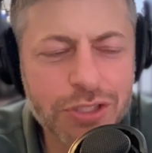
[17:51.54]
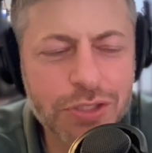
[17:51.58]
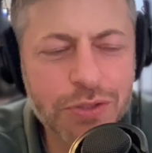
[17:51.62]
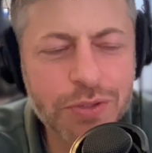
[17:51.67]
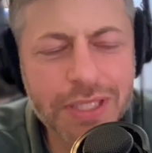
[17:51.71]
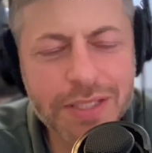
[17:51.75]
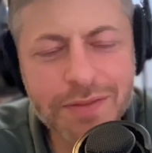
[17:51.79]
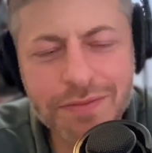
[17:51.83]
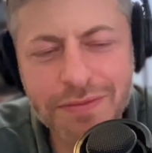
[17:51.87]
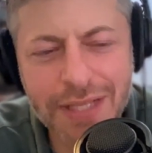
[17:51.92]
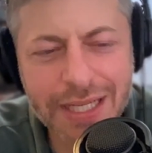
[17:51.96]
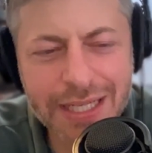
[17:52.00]
you
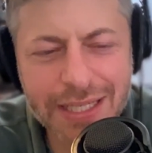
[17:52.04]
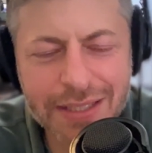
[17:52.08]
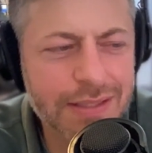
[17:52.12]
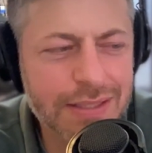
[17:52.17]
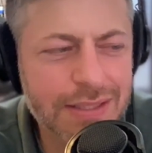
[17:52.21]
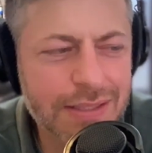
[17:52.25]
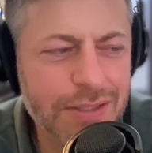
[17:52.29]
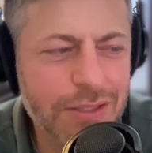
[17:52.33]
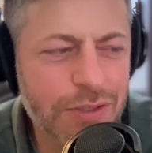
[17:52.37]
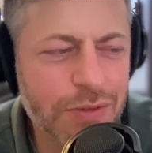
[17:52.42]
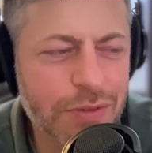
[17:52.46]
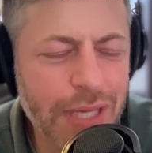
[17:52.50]
give
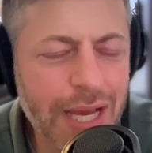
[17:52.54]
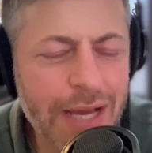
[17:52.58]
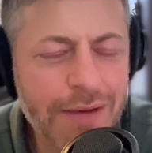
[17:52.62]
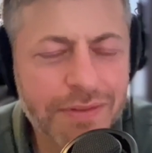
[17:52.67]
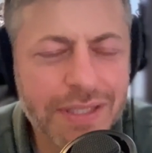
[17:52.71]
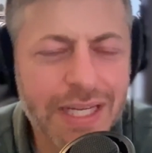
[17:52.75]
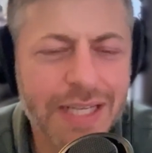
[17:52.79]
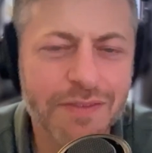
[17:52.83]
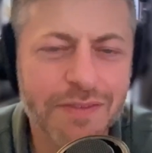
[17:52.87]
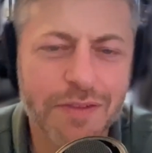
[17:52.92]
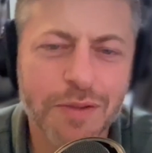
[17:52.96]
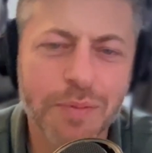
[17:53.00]
you
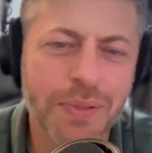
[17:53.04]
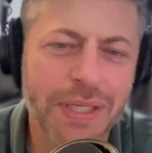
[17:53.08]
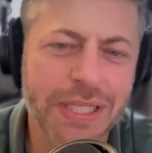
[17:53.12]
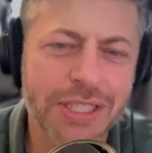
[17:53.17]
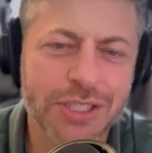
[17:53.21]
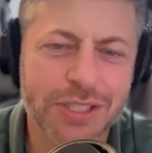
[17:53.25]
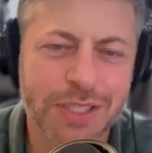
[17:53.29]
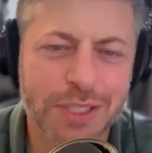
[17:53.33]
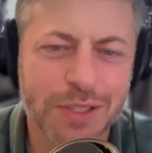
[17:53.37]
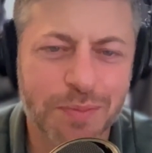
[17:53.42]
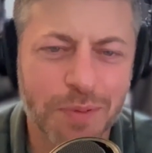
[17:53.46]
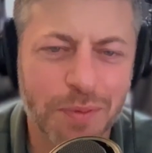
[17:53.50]
have kind of a
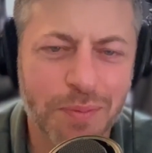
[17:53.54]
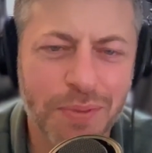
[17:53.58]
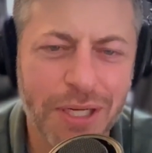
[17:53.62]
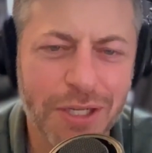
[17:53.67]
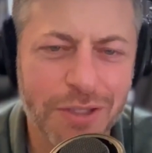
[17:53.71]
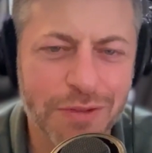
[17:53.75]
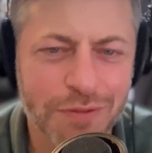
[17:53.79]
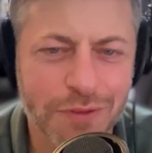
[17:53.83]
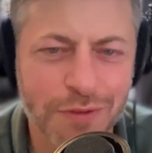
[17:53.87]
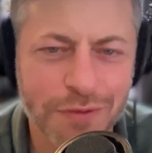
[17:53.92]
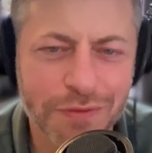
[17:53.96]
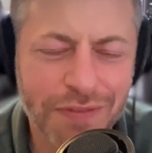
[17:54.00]
pitch that's
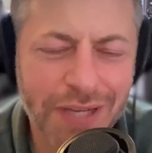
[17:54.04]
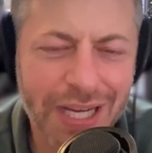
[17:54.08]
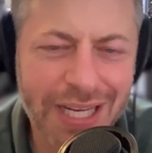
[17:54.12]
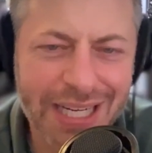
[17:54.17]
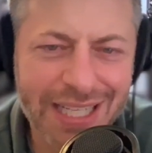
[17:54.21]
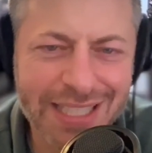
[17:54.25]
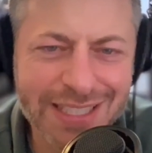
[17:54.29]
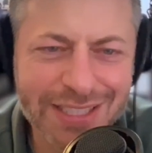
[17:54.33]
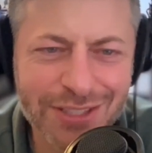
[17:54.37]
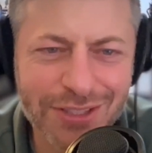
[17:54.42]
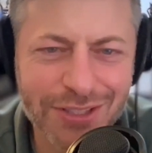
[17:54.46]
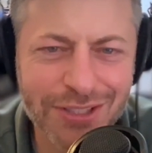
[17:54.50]
prepared for
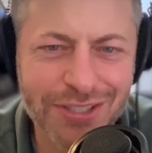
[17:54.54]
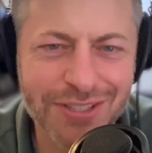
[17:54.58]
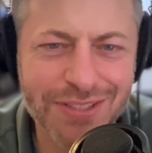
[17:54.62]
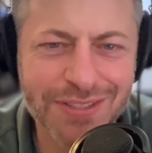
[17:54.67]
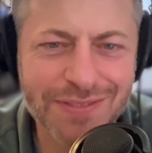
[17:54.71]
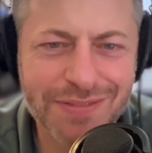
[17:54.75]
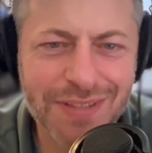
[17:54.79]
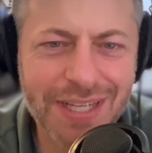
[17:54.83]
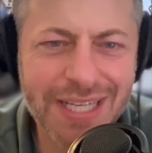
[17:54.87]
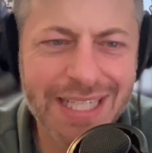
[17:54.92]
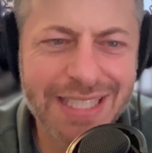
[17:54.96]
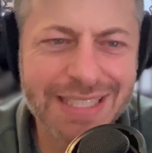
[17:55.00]

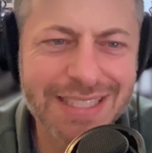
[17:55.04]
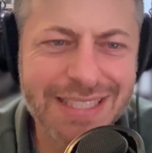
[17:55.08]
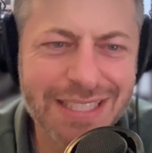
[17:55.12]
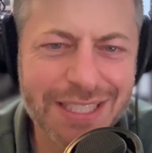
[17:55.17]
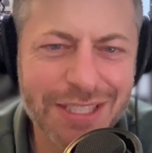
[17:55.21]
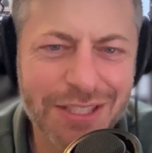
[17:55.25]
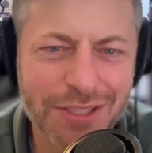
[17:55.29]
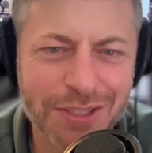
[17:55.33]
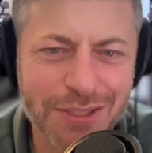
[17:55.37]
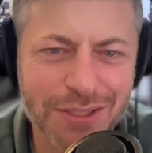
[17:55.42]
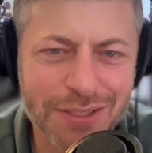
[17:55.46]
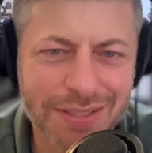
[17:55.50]

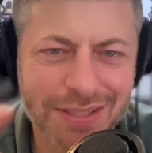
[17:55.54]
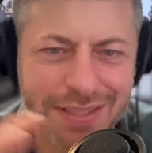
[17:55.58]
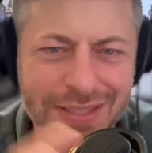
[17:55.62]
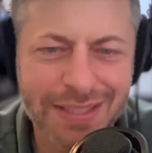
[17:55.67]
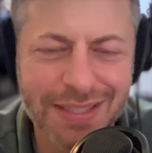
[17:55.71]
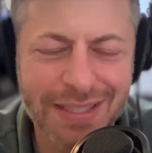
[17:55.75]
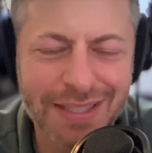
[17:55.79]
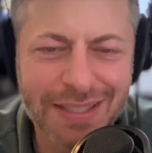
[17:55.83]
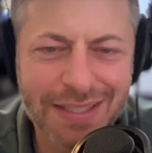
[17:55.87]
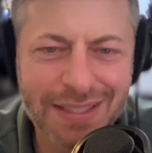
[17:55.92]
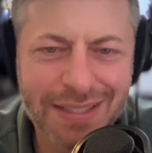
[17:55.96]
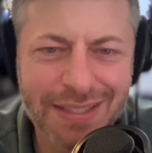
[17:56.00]
financiers,
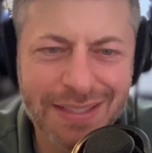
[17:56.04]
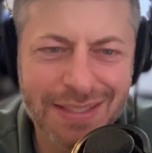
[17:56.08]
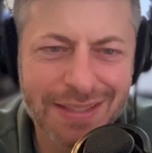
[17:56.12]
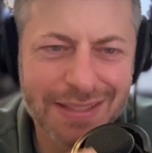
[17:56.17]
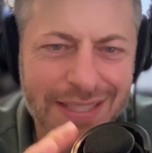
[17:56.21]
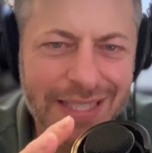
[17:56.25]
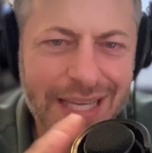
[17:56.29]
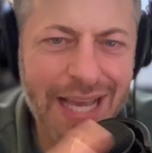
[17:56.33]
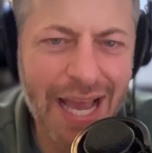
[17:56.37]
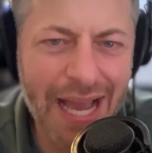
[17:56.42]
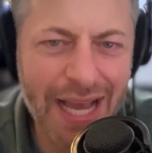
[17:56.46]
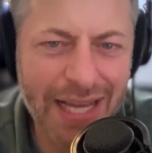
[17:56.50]

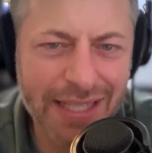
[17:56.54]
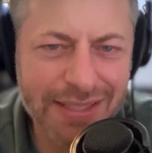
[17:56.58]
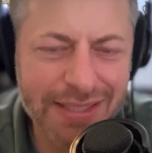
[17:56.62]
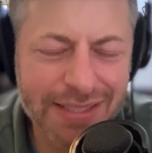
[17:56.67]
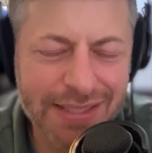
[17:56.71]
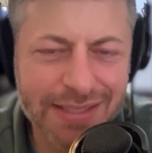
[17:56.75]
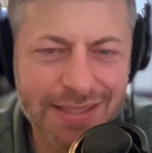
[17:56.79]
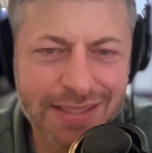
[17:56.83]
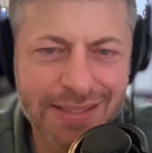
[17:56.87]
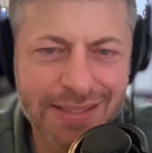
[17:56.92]
cast,